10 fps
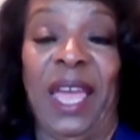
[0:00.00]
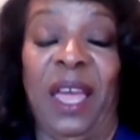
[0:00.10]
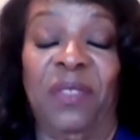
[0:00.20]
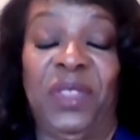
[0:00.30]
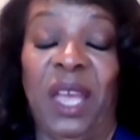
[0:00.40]

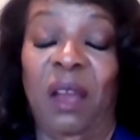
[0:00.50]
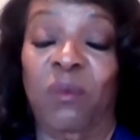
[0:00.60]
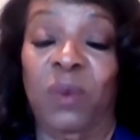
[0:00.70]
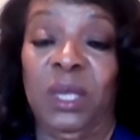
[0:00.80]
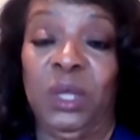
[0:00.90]
and they
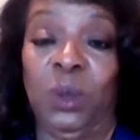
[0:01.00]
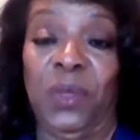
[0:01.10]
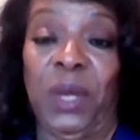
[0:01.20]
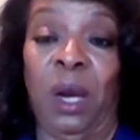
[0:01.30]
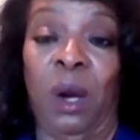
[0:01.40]
are really
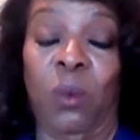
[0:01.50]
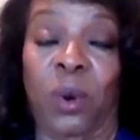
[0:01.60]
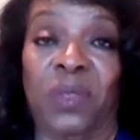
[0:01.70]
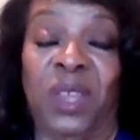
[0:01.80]
doing their homework.